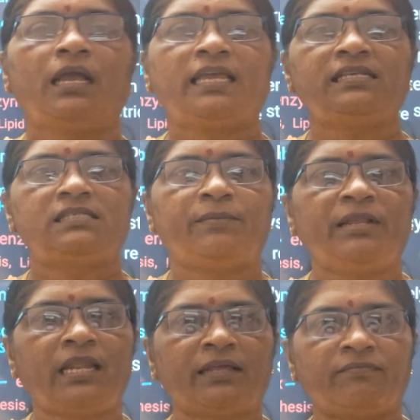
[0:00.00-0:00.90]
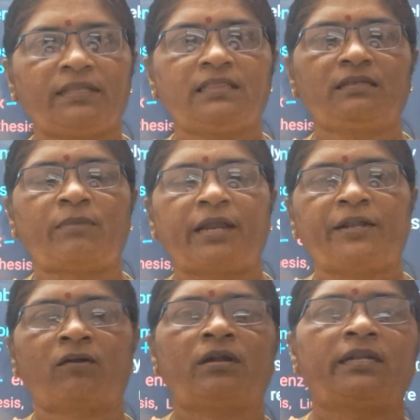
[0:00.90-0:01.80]
is similar with
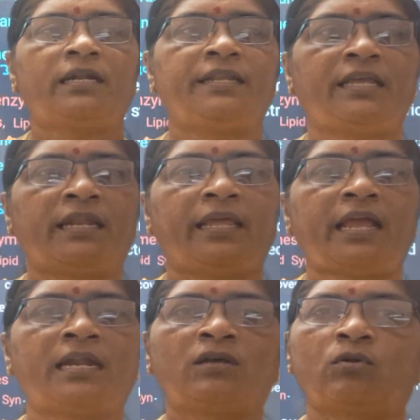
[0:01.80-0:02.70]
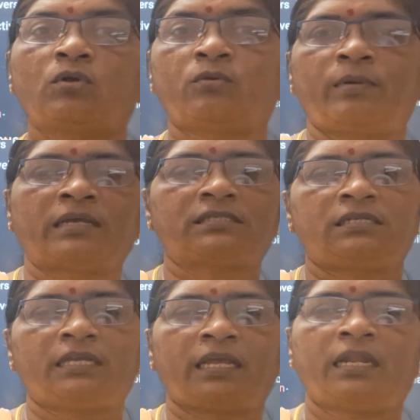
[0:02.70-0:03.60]
mitochondrial DNA and chloroplast
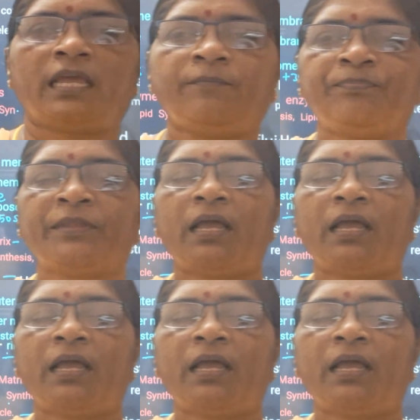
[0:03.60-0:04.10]
DNA.